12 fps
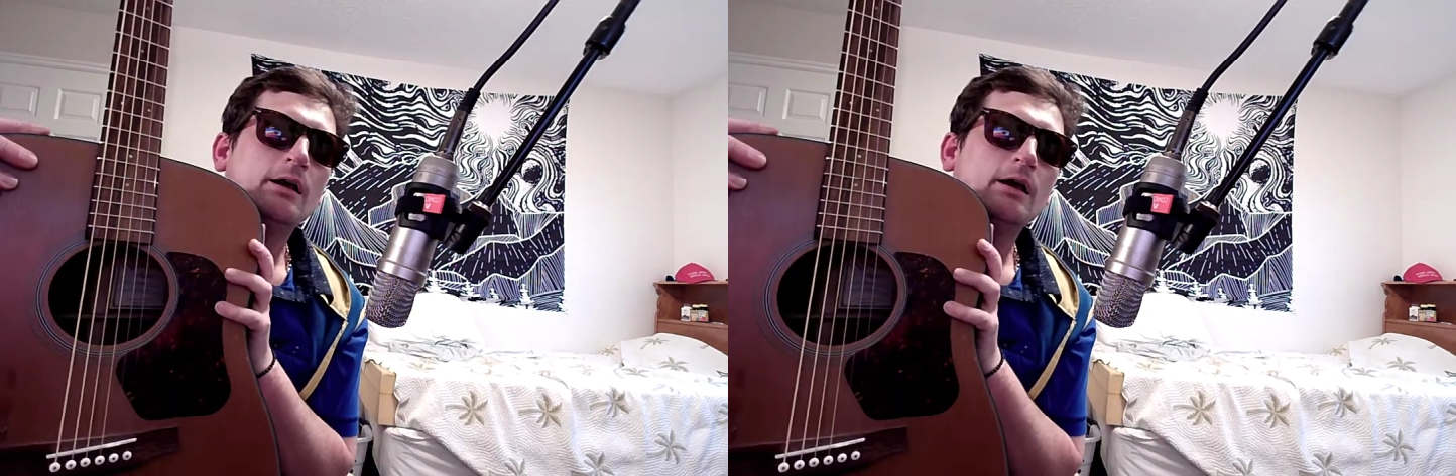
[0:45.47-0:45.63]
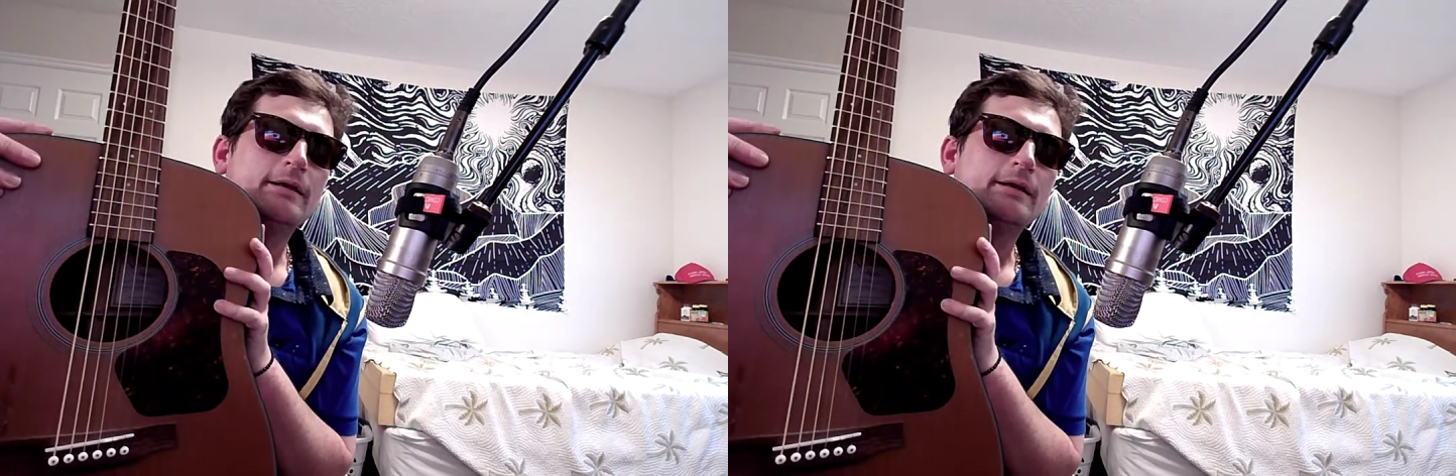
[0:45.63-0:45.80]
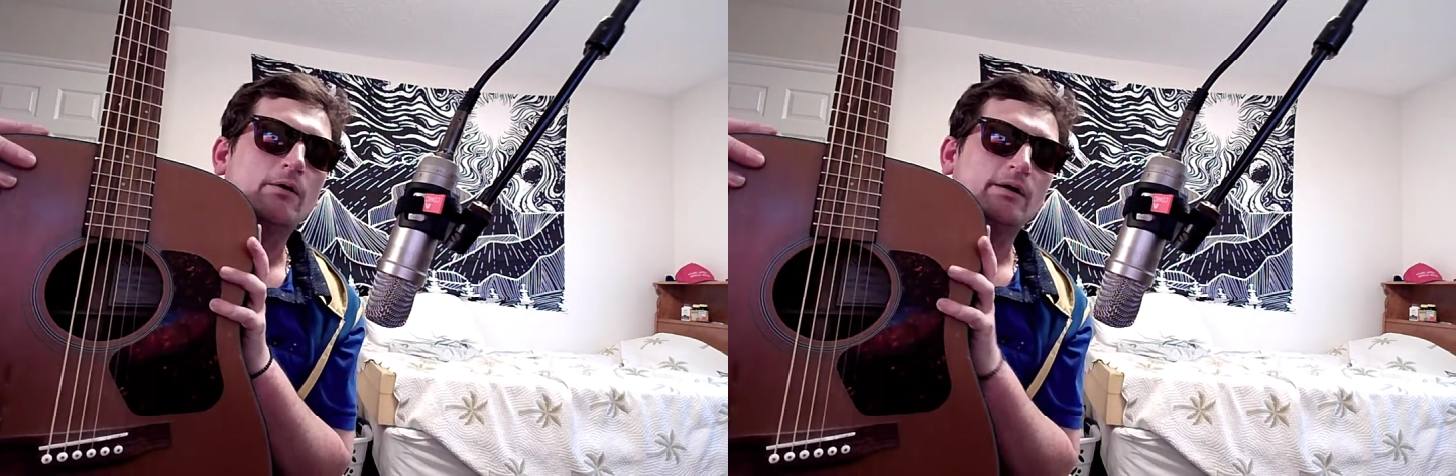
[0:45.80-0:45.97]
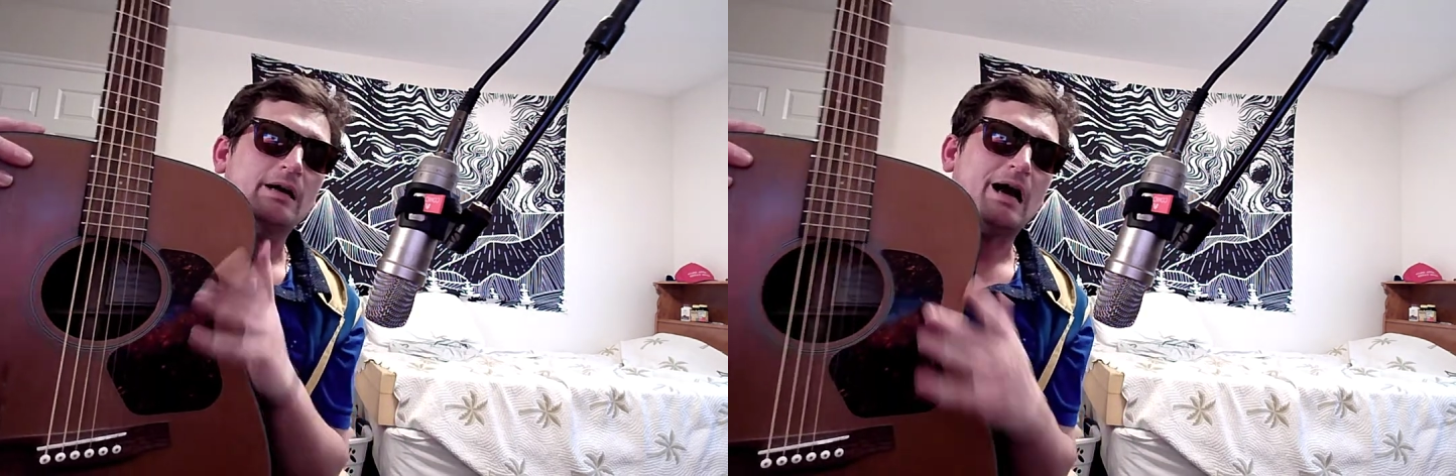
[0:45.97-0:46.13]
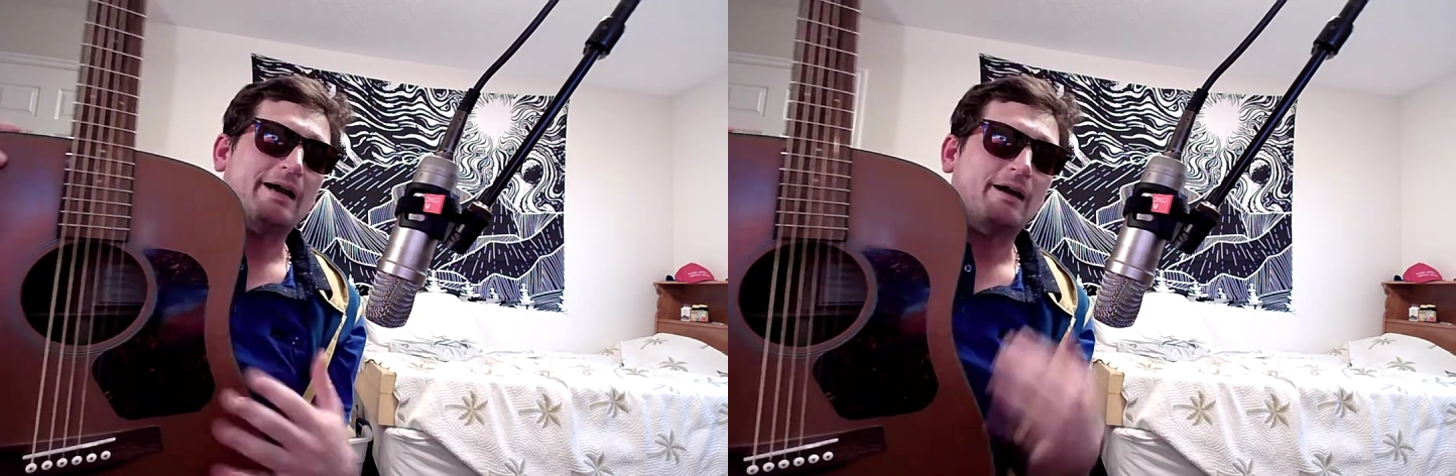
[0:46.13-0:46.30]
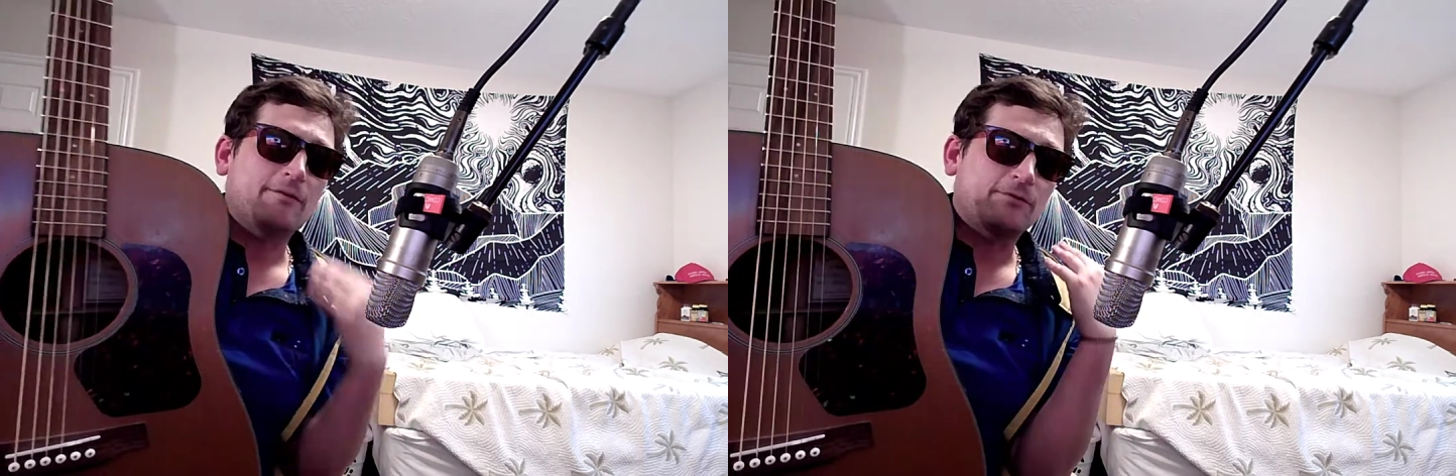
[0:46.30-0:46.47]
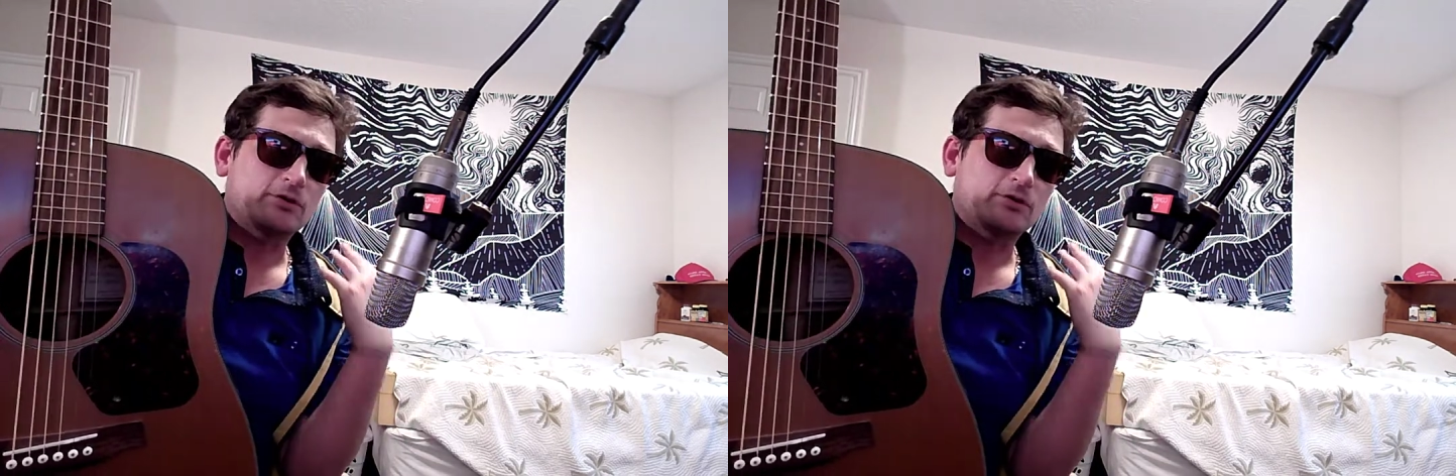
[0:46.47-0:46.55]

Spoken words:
Now, I got it for